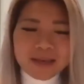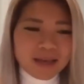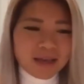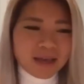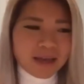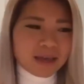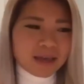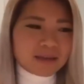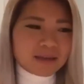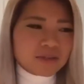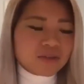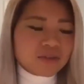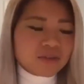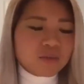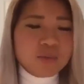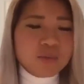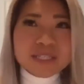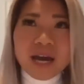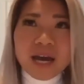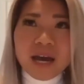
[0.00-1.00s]
And
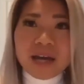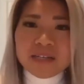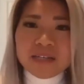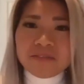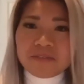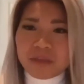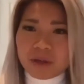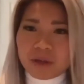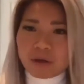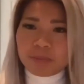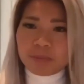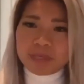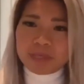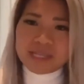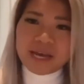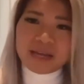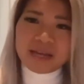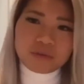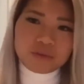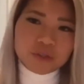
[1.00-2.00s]
what kind of therapies
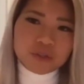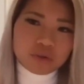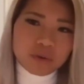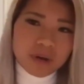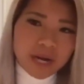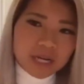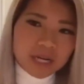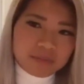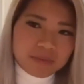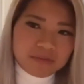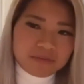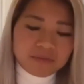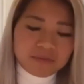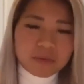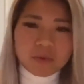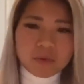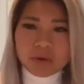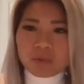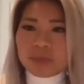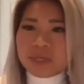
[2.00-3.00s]
have you tried
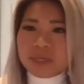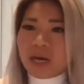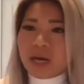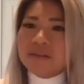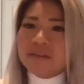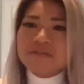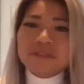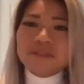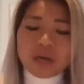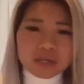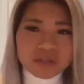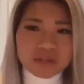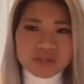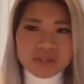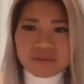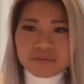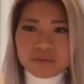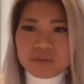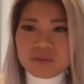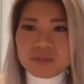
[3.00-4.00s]
before? What kind of doctors have
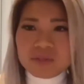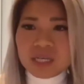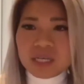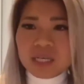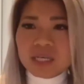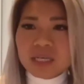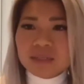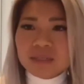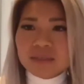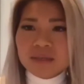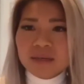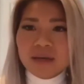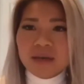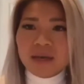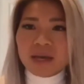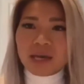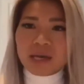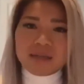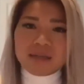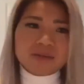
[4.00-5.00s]
you seen
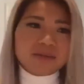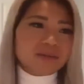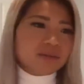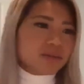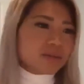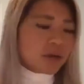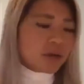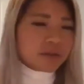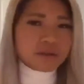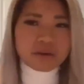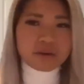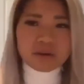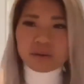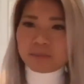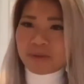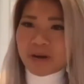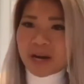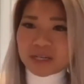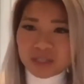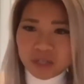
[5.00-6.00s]
and other
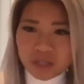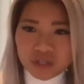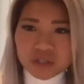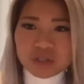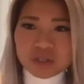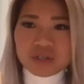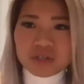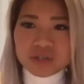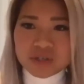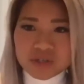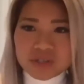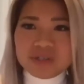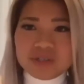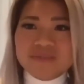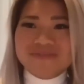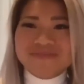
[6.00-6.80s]
practitioners?